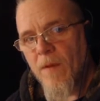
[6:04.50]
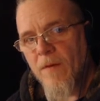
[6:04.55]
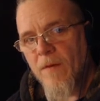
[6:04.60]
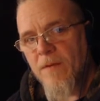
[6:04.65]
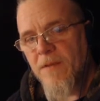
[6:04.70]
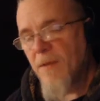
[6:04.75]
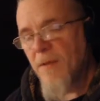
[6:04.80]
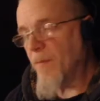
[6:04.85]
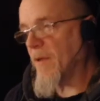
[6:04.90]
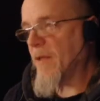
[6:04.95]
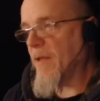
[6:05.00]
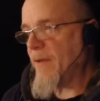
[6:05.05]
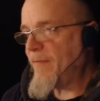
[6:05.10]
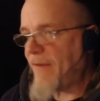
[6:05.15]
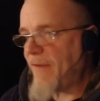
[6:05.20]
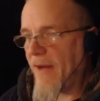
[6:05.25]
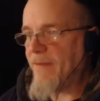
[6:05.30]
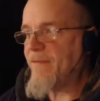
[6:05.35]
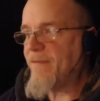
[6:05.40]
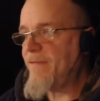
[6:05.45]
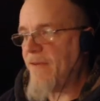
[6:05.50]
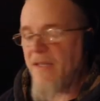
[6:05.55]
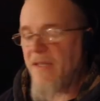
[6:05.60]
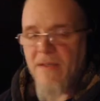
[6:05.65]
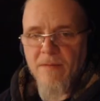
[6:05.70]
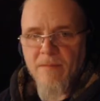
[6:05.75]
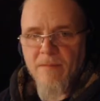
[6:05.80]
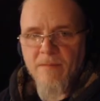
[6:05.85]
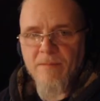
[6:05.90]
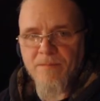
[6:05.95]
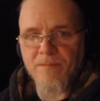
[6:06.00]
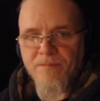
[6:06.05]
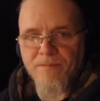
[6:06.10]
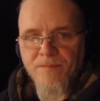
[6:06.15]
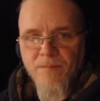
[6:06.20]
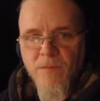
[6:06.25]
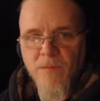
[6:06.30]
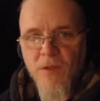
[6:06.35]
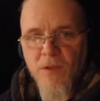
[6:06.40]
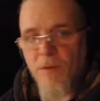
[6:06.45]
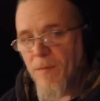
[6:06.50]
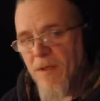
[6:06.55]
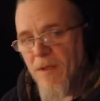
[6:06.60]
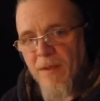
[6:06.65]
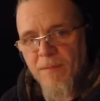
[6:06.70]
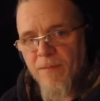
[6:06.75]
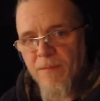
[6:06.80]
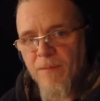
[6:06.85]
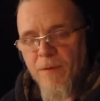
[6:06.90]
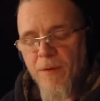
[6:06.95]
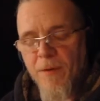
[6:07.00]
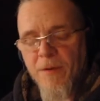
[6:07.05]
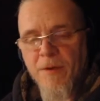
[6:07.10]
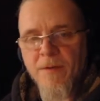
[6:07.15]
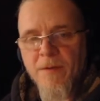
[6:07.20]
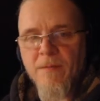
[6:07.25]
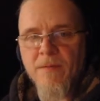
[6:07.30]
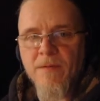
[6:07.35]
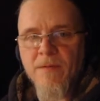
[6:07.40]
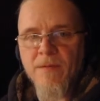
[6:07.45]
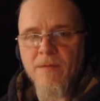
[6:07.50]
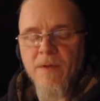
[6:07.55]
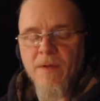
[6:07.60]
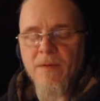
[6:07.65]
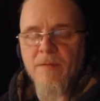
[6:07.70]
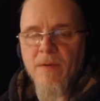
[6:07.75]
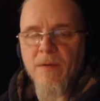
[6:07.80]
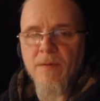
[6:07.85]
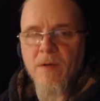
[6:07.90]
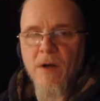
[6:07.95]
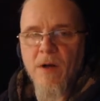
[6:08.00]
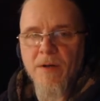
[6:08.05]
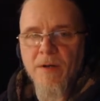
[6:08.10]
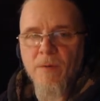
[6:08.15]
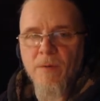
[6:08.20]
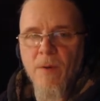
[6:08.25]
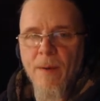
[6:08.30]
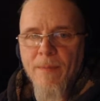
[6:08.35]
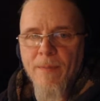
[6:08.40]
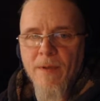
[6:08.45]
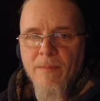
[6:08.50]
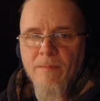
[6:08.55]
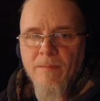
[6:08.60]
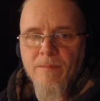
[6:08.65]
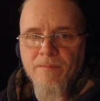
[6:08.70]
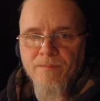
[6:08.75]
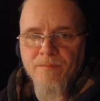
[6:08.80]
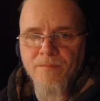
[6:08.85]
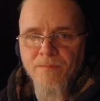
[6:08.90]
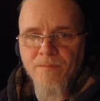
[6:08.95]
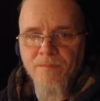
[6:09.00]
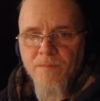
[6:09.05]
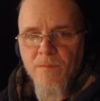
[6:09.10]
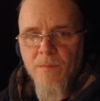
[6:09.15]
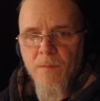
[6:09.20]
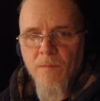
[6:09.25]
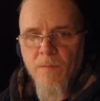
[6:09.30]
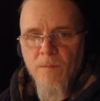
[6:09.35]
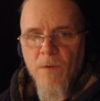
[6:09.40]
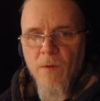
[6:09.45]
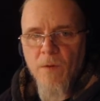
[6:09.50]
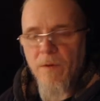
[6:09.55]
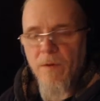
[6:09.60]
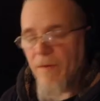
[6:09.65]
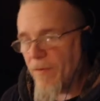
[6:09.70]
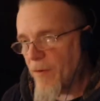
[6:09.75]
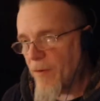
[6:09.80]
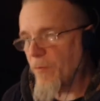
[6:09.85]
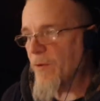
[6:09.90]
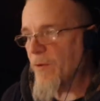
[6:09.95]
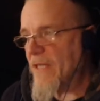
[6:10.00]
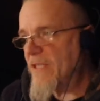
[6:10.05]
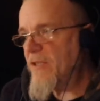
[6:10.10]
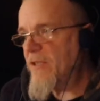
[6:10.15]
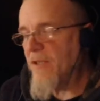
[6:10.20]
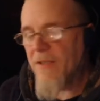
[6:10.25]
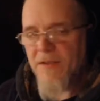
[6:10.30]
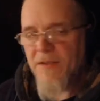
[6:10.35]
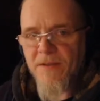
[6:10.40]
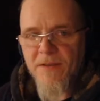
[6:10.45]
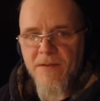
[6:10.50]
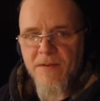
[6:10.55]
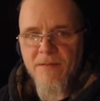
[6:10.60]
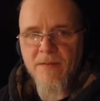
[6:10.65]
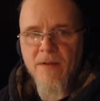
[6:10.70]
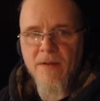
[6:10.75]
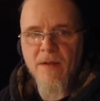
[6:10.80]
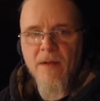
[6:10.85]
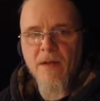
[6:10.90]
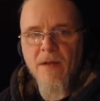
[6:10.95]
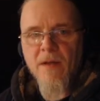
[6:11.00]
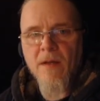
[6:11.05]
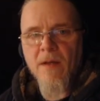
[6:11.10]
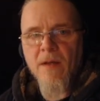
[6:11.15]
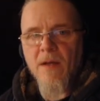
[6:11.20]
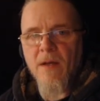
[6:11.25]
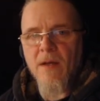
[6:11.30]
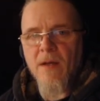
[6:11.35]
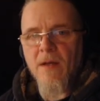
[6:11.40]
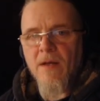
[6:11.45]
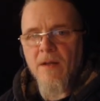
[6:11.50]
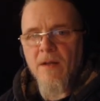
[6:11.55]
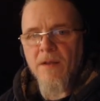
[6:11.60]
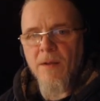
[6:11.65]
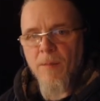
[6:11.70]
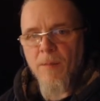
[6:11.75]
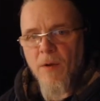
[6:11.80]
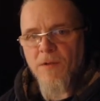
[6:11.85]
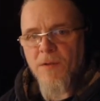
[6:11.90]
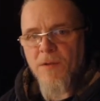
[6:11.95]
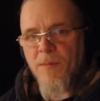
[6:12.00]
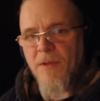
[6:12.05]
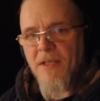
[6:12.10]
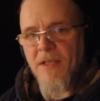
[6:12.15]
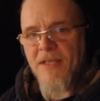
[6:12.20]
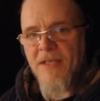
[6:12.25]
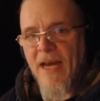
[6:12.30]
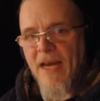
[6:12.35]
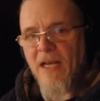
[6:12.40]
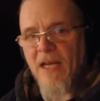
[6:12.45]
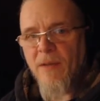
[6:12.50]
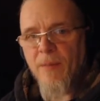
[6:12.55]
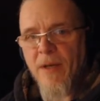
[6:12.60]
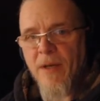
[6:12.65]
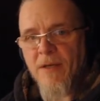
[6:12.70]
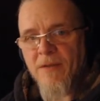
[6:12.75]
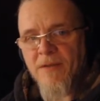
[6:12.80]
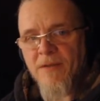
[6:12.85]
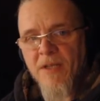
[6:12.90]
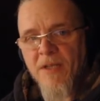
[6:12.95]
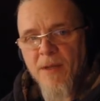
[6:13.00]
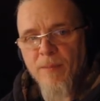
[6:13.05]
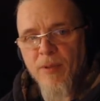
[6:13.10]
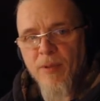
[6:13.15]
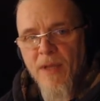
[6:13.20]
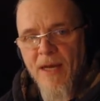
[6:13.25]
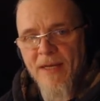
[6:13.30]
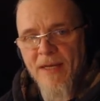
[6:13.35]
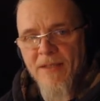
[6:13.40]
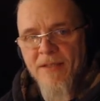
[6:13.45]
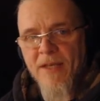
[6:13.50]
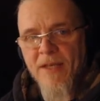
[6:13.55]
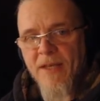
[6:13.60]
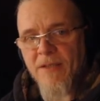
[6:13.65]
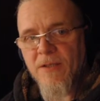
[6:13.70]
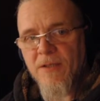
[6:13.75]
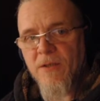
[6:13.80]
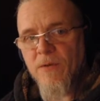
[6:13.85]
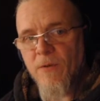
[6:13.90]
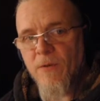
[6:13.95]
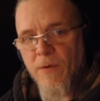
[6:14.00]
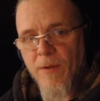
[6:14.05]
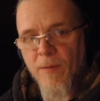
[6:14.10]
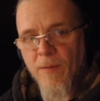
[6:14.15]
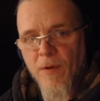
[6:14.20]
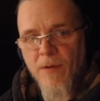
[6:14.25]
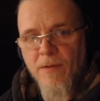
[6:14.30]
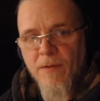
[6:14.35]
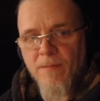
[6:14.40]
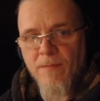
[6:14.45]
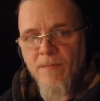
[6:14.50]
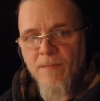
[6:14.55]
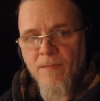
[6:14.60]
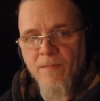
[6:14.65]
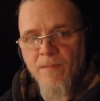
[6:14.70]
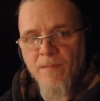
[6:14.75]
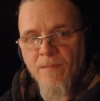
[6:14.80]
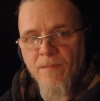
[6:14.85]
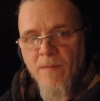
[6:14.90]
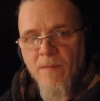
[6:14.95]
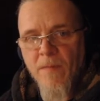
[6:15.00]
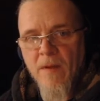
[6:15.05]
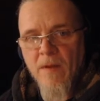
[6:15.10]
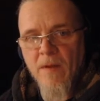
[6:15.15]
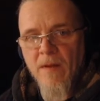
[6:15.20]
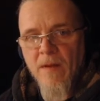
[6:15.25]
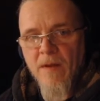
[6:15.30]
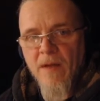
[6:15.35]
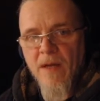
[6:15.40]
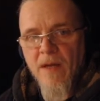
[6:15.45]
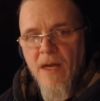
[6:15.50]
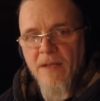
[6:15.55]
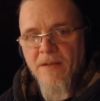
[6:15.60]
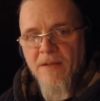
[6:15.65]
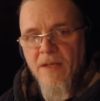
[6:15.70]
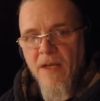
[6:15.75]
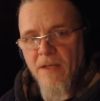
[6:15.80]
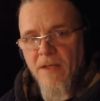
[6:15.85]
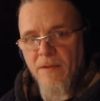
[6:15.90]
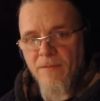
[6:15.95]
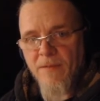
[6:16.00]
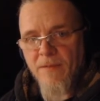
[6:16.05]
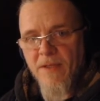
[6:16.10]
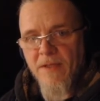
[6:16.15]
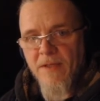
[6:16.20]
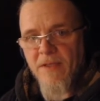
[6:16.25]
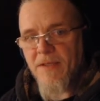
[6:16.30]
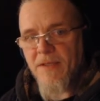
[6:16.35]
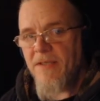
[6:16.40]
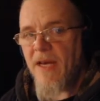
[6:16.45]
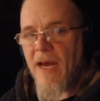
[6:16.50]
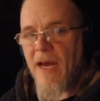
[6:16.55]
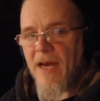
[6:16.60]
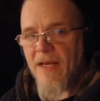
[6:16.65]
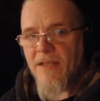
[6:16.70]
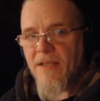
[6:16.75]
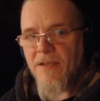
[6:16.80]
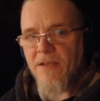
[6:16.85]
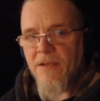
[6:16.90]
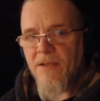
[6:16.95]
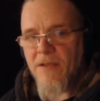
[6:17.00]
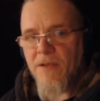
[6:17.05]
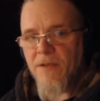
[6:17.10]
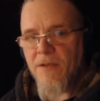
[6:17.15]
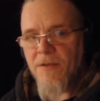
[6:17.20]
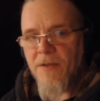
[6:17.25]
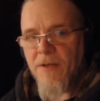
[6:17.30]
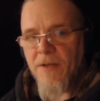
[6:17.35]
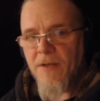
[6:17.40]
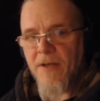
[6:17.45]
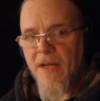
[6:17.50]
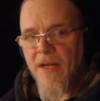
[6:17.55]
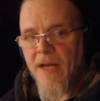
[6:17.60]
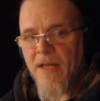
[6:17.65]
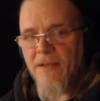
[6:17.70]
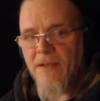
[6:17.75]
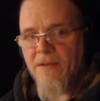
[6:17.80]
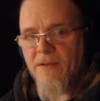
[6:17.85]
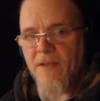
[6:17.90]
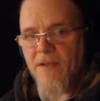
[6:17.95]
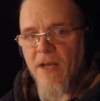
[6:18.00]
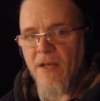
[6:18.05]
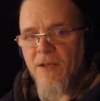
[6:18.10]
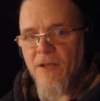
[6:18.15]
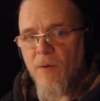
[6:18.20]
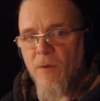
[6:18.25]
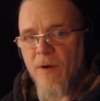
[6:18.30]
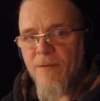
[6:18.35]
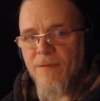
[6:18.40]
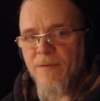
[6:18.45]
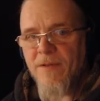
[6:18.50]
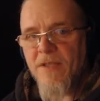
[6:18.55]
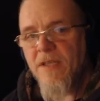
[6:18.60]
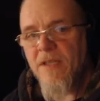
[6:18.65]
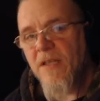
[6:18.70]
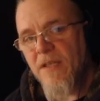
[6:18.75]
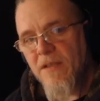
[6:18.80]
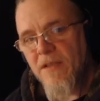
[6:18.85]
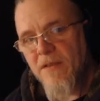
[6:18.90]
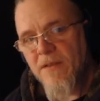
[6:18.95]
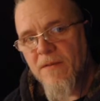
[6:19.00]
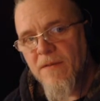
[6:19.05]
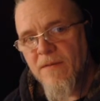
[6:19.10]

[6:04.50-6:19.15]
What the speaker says: Typically 5 feet. Could be further, longer weapon. Whatever the reach is. The multiple attack penalty applies as normal. At the end of these attacks, your turn ends and you are fatigued.